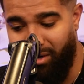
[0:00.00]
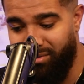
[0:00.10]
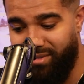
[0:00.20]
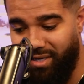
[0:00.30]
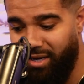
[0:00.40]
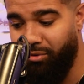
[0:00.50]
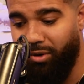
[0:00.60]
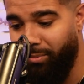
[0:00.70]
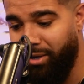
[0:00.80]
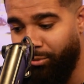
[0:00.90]
I always say you
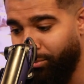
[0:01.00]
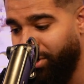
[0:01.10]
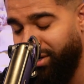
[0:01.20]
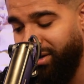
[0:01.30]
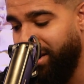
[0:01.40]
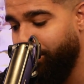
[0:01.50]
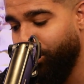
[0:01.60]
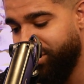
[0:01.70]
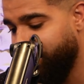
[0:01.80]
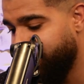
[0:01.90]
want to make more money, you're gonna have
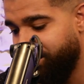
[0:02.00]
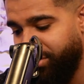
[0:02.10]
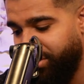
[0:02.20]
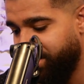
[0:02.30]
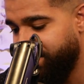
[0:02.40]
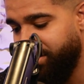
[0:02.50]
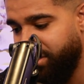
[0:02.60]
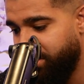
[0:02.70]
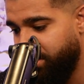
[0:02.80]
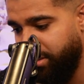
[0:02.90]
more responsibilities. It's
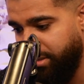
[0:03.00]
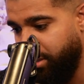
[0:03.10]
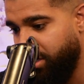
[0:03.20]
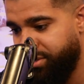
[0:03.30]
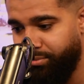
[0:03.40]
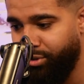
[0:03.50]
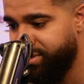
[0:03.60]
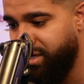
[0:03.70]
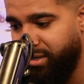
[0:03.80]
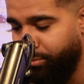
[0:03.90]
gonna cost you more
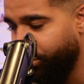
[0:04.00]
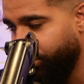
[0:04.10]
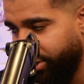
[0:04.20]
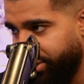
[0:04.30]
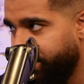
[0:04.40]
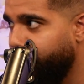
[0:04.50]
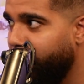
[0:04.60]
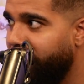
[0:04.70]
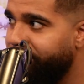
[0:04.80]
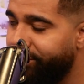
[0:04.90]
time, more work,
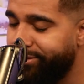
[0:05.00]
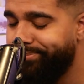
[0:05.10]
more effort,